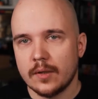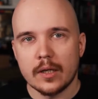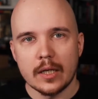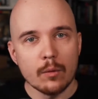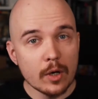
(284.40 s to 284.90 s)

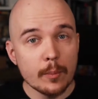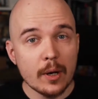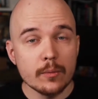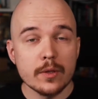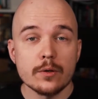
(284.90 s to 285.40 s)
Now, what
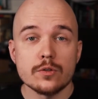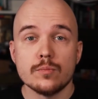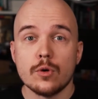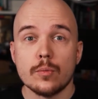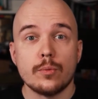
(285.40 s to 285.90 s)
about those
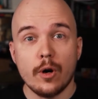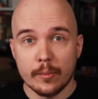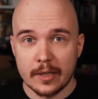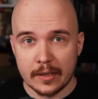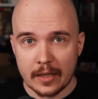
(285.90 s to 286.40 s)
more
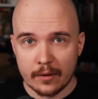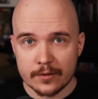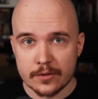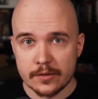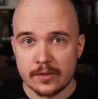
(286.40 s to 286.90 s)
prominent
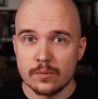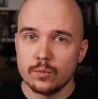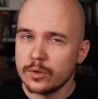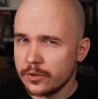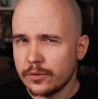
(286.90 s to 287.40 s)
characters?
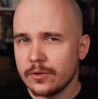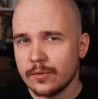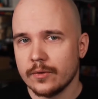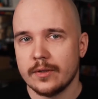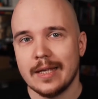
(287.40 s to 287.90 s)
What do you do
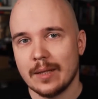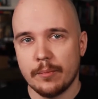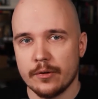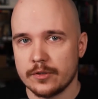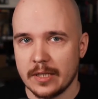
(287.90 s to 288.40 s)
with their
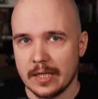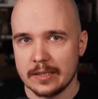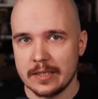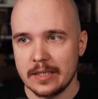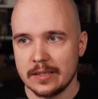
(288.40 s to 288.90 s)

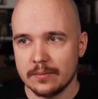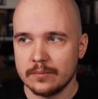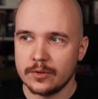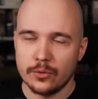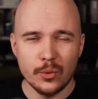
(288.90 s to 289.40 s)
personalities?
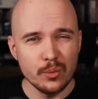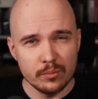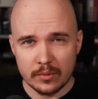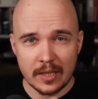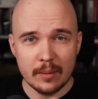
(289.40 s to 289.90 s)
Do you
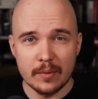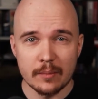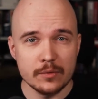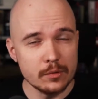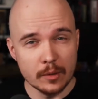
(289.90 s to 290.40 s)
keep them
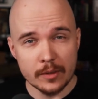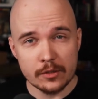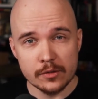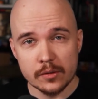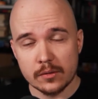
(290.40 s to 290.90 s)

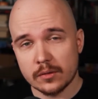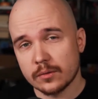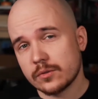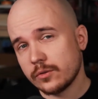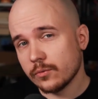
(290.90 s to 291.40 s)
two-dimensional, or
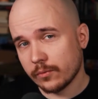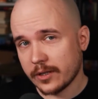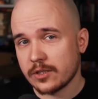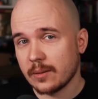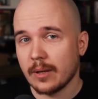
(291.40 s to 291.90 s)
do you
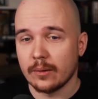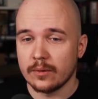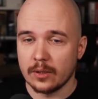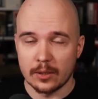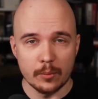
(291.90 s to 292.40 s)
flesh them out
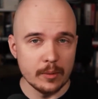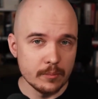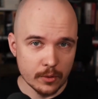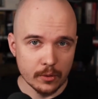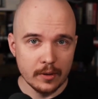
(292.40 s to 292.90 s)
a little bit more?